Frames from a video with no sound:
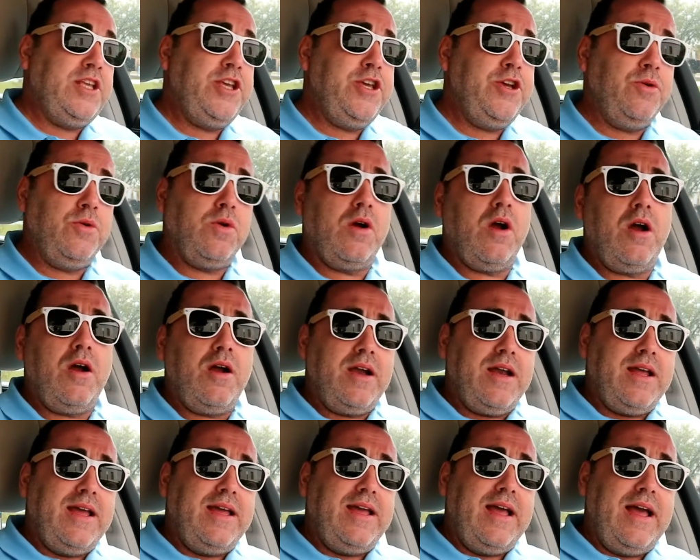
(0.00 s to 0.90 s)
you were
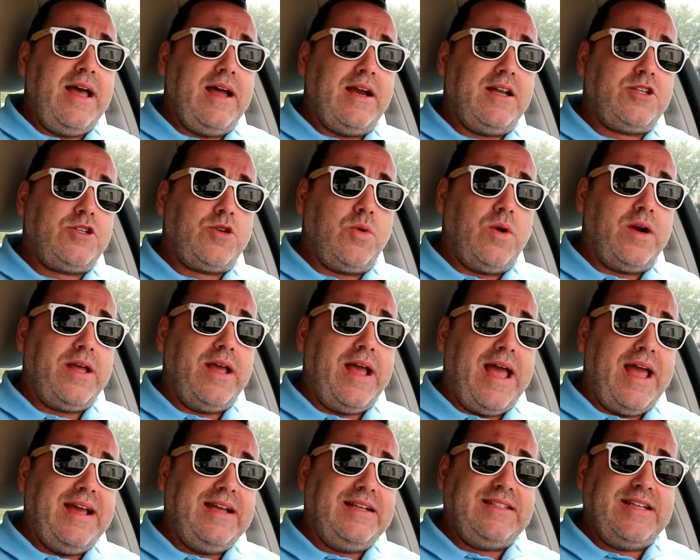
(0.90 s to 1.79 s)
already at a 20,
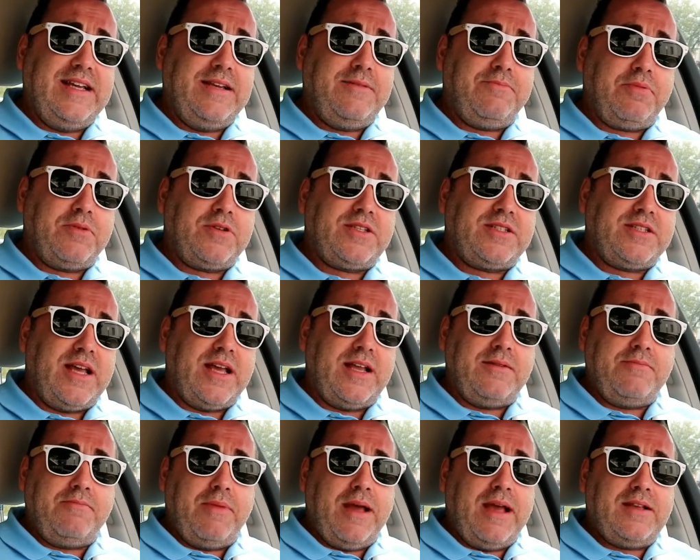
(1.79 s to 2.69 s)

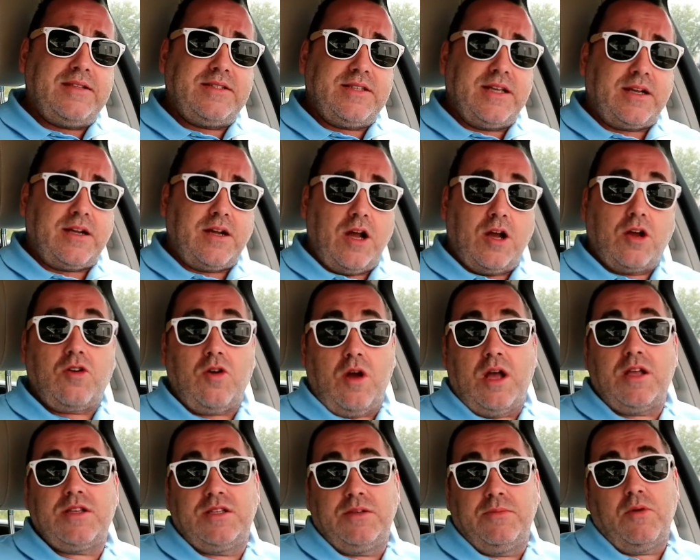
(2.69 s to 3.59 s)
18% basic
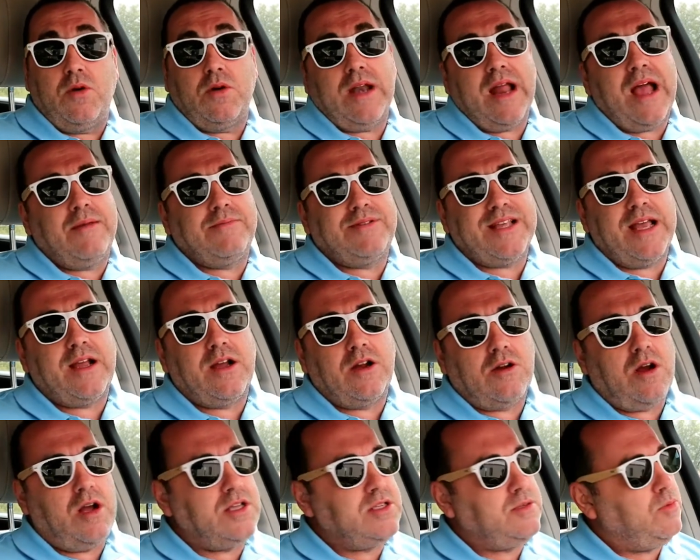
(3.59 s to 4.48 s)
across the board. Now I'm saying
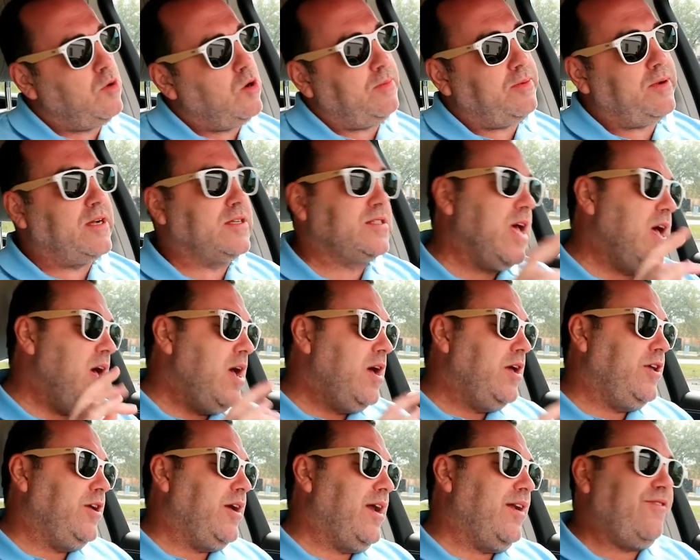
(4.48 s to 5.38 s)
across the board because
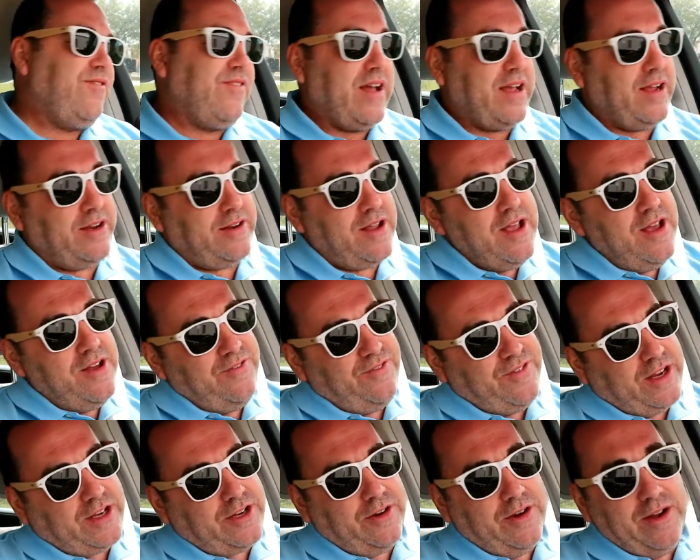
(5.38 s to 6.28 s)
you got to
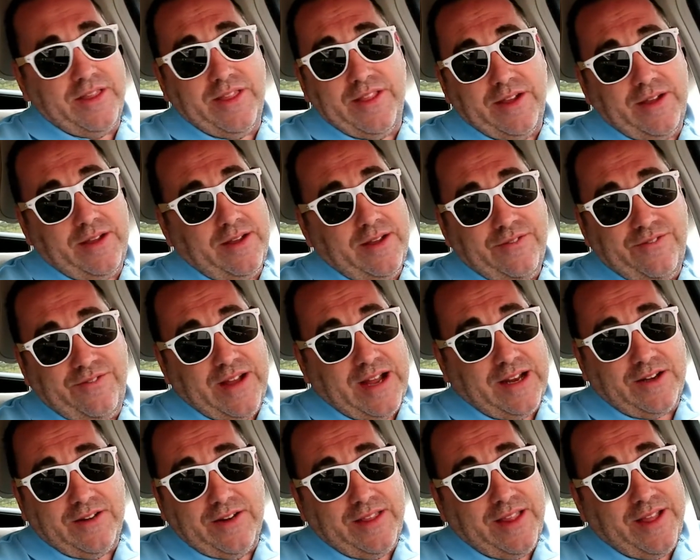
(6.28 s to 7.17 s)
factor in the
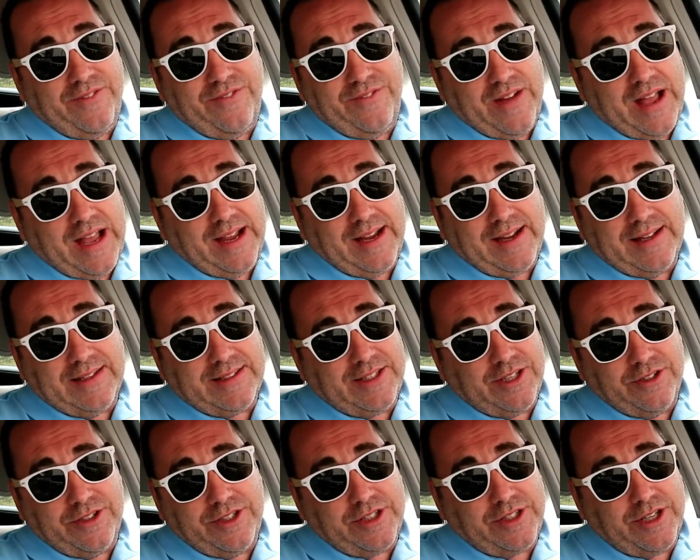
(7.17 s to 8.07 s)
factor in the FICA,
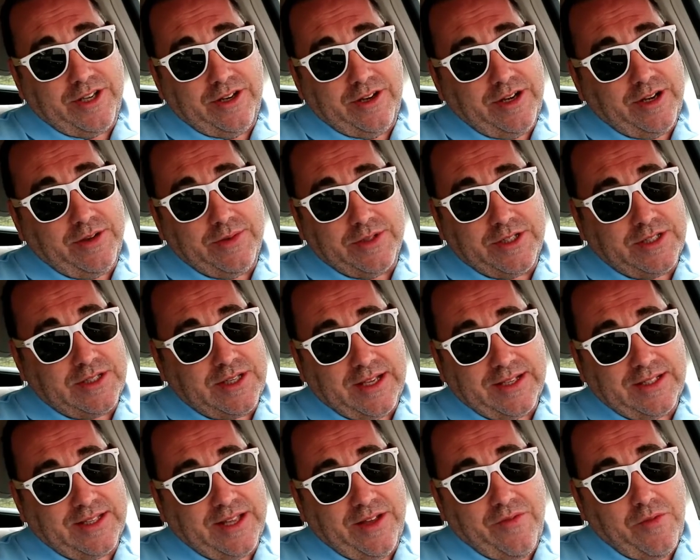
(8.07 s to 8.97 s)
Social Security, which is
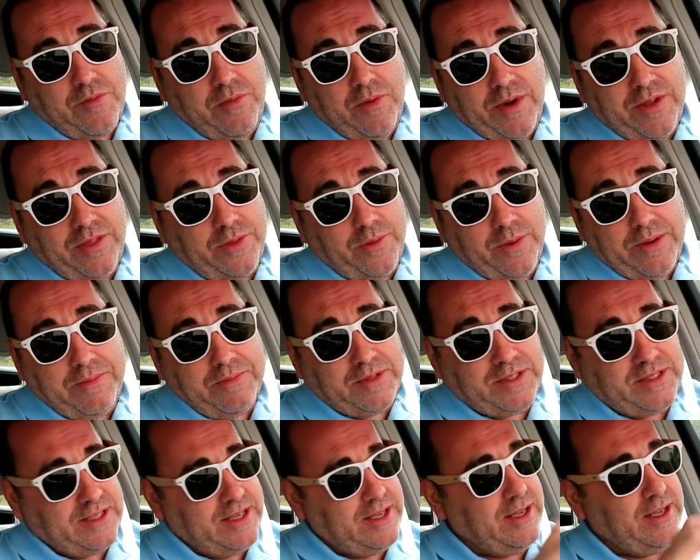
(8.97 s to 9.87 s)
like
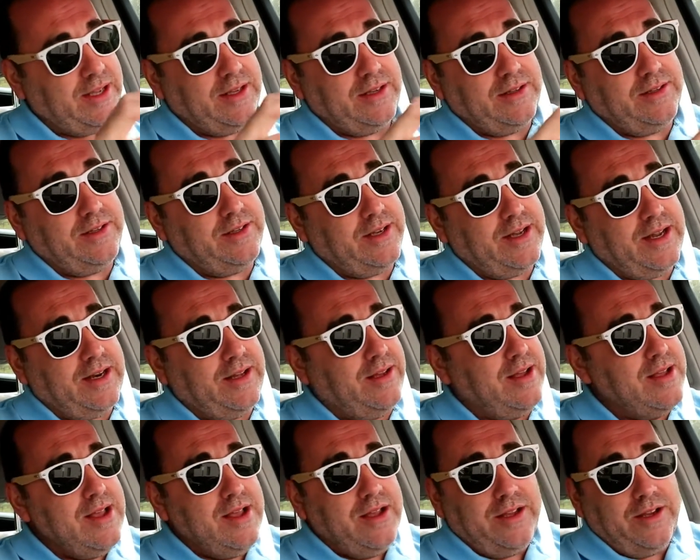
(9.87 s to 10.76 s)
7.3%, and you got
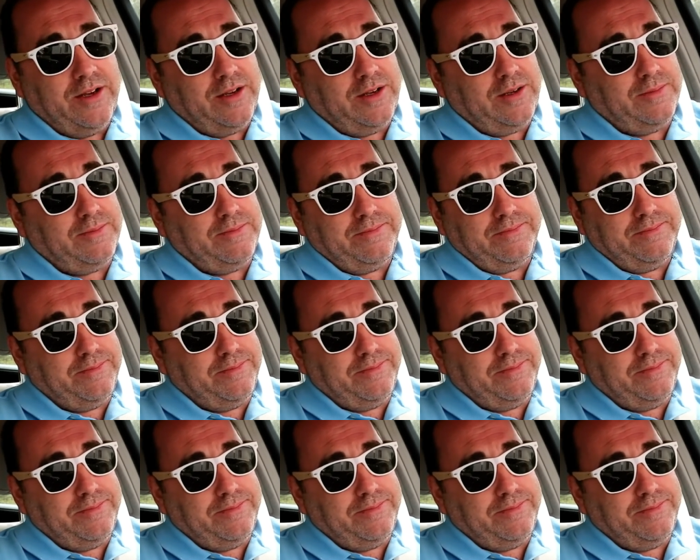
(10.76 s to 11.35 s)
to your